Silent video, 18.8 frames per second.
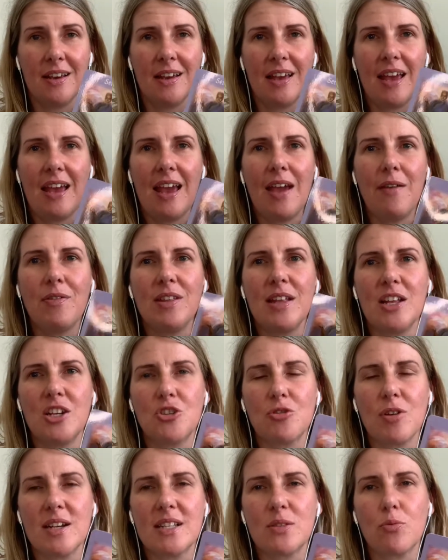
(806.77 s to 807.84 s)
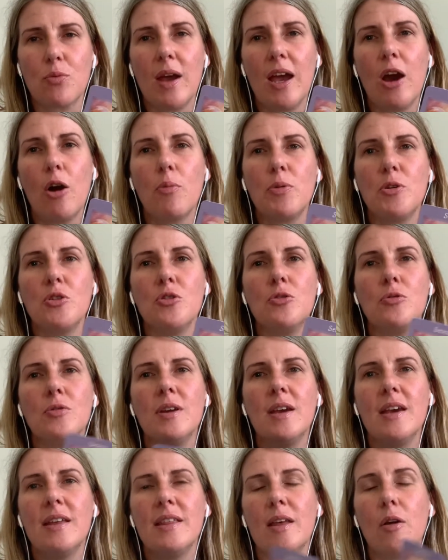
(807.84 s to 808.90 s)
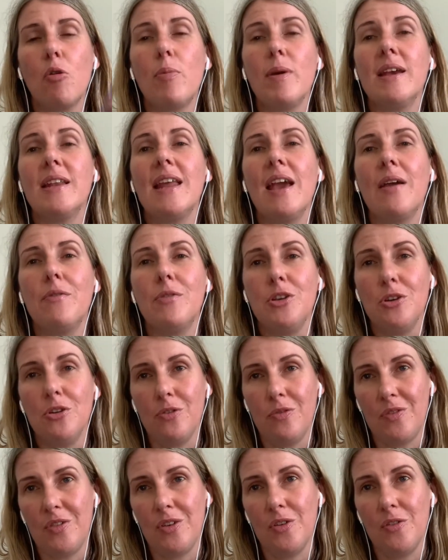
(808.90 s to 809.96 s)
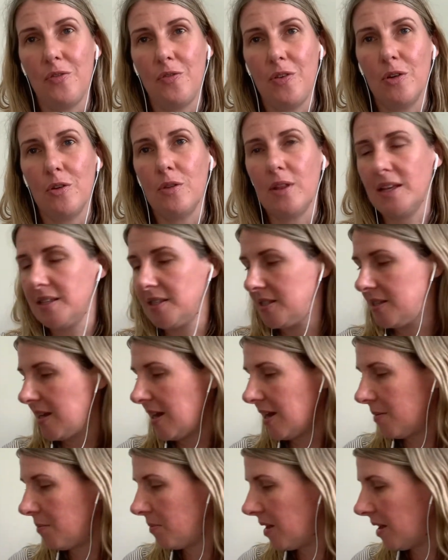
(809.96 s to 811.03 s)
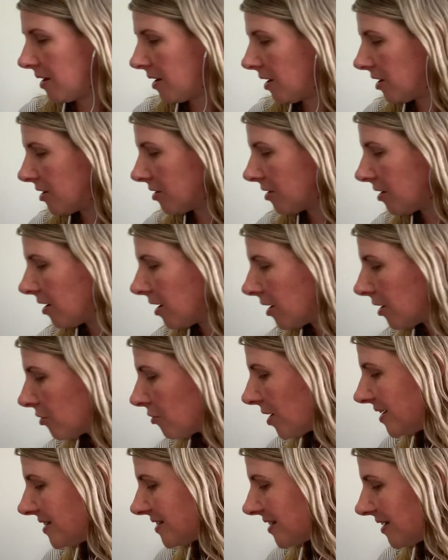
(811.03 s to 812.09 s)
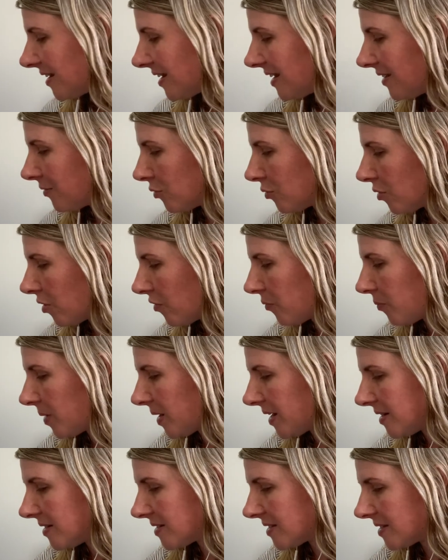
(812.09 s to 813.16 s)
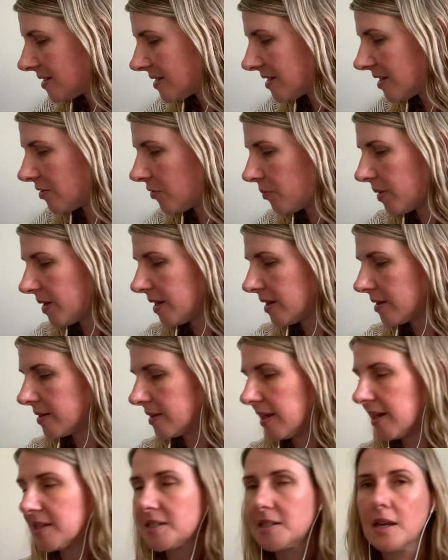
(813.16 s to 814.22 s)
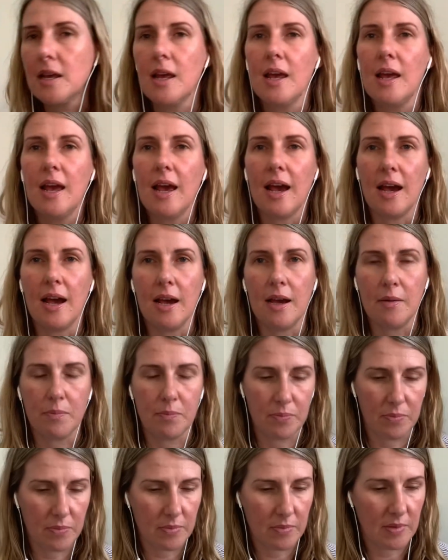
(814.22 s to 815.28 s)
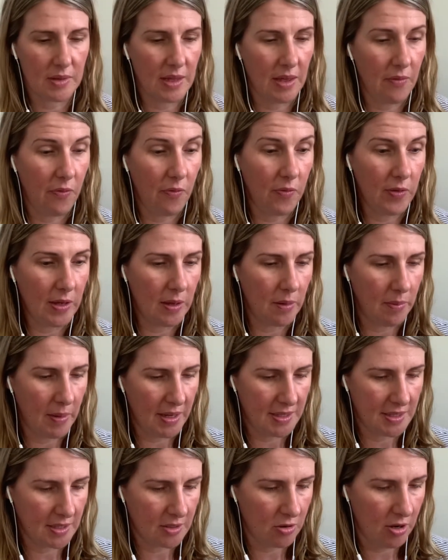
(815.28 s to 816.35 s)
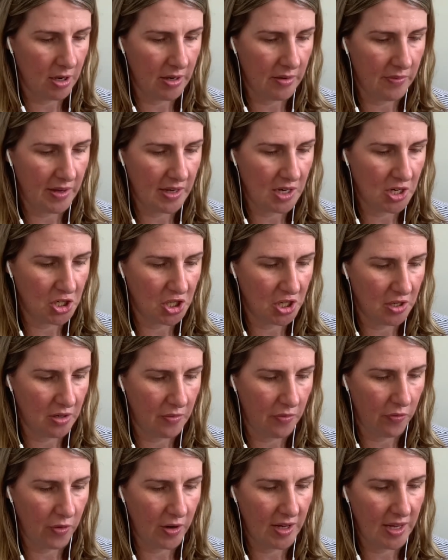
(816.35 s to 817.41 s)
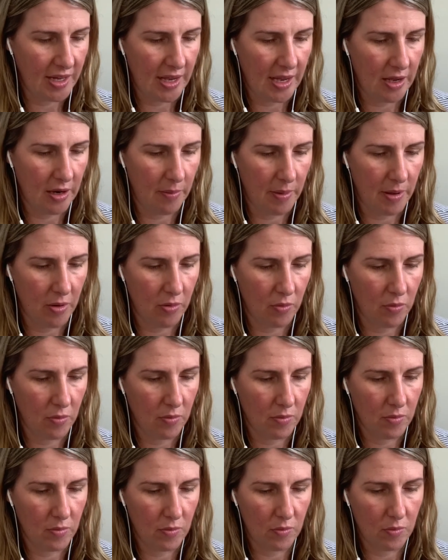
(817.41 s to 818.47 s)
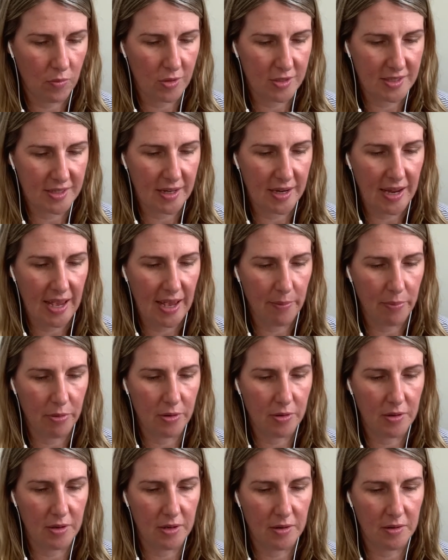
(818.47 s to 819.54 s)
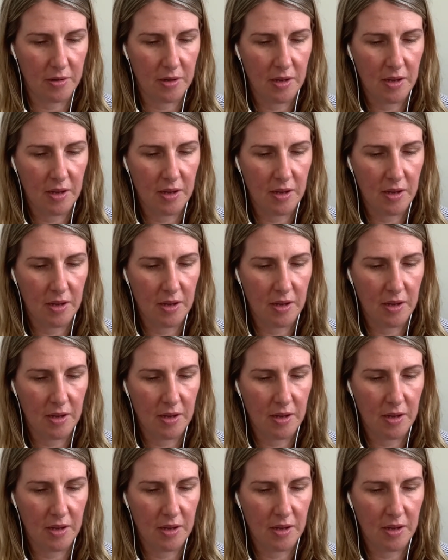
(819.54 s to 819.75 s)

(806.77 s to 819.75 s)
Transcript: Having that trust will help you. That will be an avenue for you to feel that's a greater level of peace instead of being in that fear-based kind of energy of freaking out about what's going to happen and